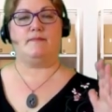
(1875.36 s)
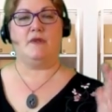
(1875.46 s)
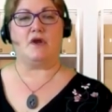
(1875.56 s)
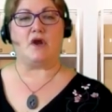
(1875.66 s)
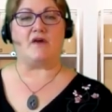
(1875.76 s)

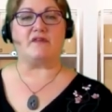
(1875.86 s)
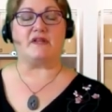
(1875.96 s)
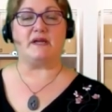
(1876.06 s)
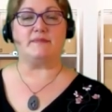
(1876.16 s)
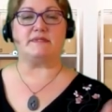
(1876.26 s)
golf
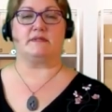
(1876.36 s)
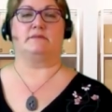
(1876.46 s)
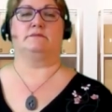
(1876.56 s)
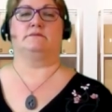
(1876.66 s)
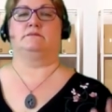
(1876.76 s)
clubs,
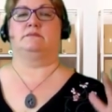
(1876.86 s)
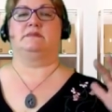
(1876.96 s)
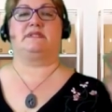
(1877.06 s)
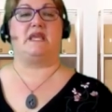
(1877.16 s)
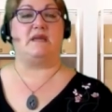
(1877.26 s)

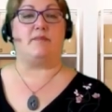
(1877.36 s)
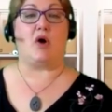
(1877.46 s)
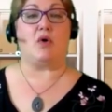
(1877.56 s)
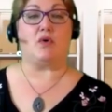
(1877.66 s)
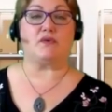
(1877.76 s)
ski
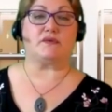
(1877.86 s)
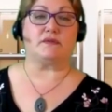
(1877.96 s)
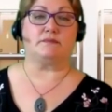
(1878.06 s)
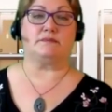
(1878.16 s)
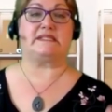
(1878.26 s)
poles,
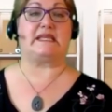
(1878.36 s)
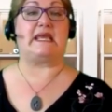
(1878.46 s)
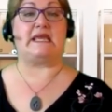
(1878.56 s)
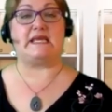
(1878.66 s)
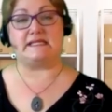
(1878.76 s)

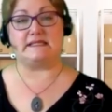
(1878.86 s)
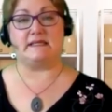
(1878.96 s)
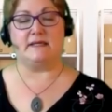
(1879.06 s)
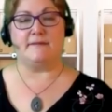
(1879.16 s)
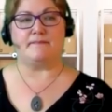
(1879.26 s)
skis.
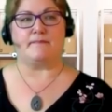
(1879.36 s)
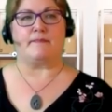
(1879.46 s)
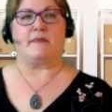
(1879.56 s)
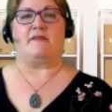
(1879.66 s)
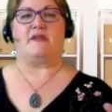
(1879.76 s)

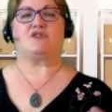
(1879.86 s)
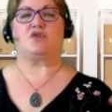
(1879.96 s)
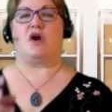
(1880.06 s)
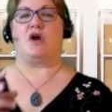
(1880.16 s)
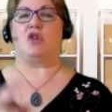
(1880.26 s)
These
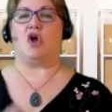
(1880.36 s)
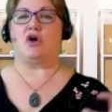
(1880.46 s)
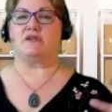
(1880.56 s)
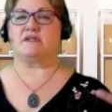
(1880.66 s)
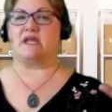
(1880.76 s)
are all
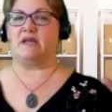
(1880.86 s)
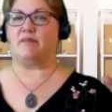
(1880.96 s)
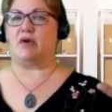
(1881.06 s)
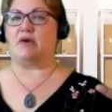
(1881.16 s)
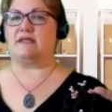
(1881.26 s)
long, skinny,
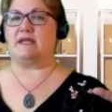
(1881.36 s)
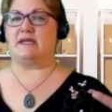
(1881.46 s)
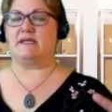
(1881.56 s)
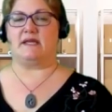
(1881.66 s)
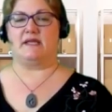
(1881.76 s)
pokey
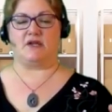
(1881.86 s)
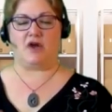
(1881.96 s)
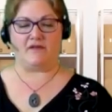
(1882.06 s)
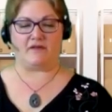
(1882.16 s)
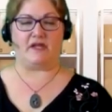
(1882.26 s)
things, and the
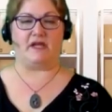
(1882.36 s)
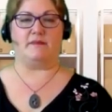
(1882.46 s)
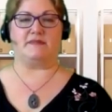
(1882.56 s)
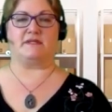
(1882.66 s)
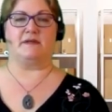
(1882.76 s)
golf
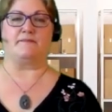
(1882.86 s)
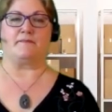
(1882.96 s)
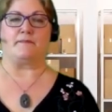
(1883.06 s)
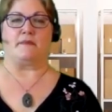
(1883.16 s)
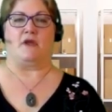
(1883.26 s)
clubs
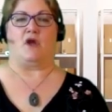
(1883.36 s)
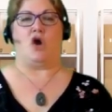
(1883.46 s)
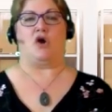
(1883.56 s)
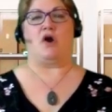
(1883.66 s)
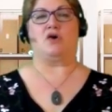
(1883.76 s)

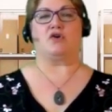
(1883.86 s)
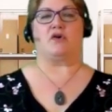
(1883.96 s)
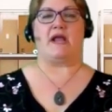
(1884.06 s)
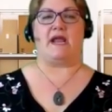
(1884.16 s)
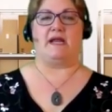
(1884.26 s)
are all
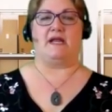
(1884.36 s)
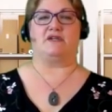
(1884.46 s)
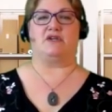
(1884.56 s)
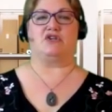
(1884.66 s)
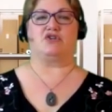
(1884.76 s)
great
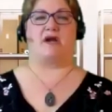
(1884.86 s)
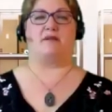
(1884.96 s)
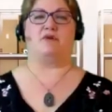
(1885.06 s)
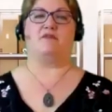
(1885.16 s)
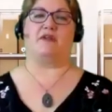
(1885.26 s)
until you try to
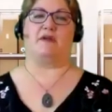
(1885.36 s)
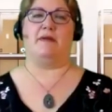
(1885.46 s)
move them.